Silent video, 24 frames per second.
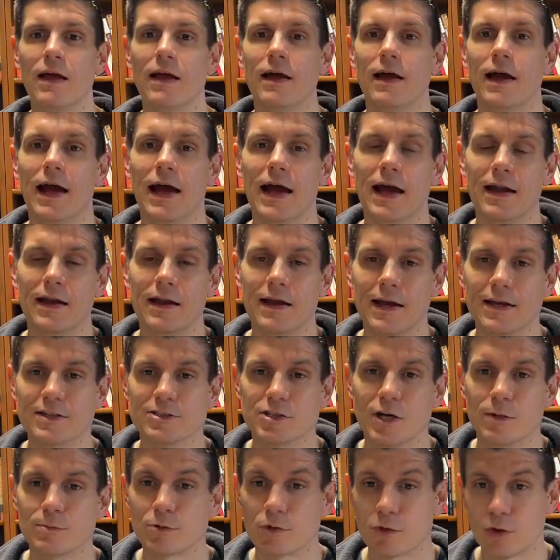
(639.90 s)
And it's
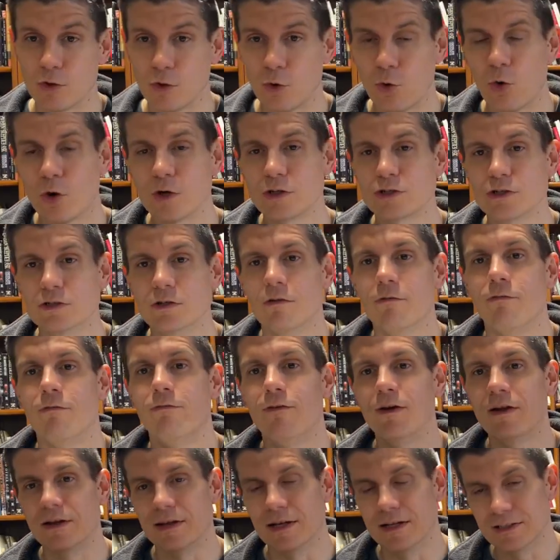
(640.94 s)
up to the Lord to
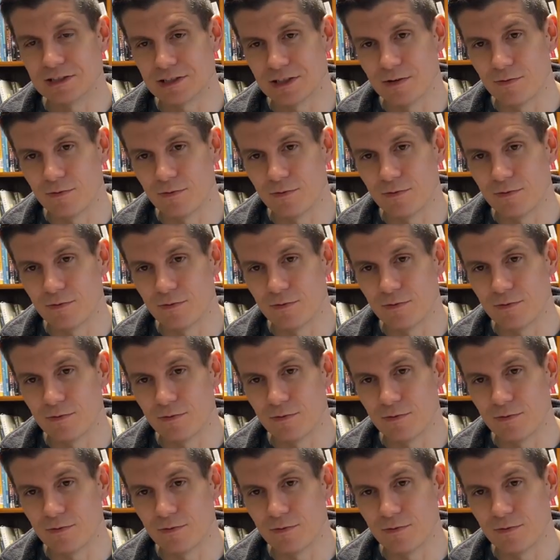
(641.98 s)
defend it.